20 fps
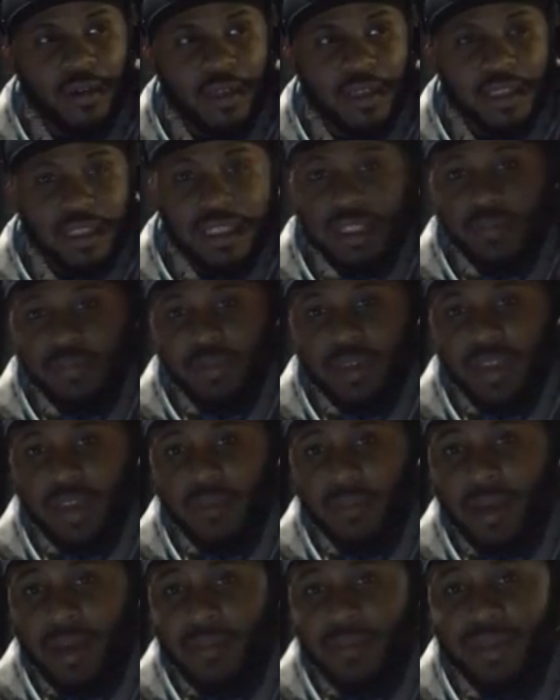
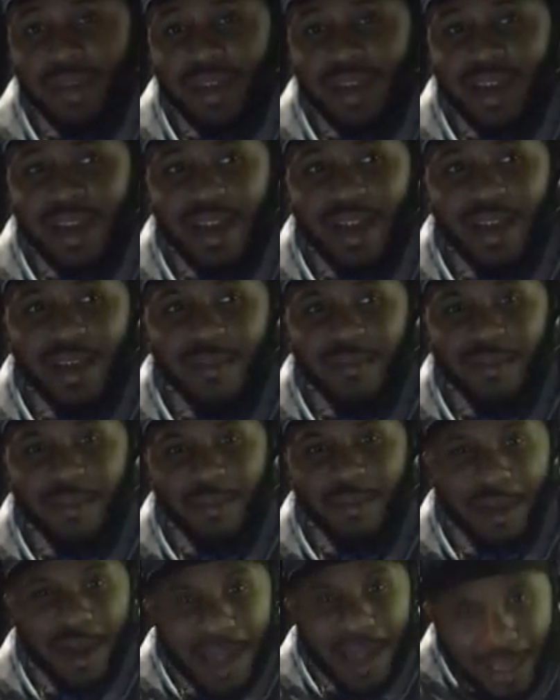CPM might be high,
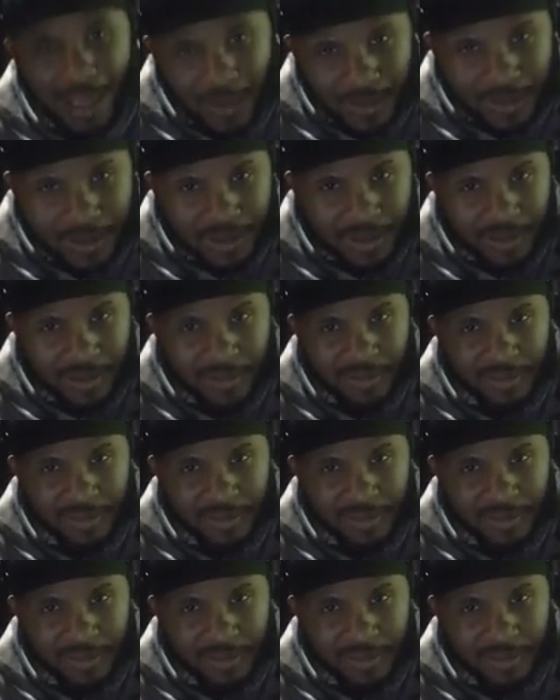but miles.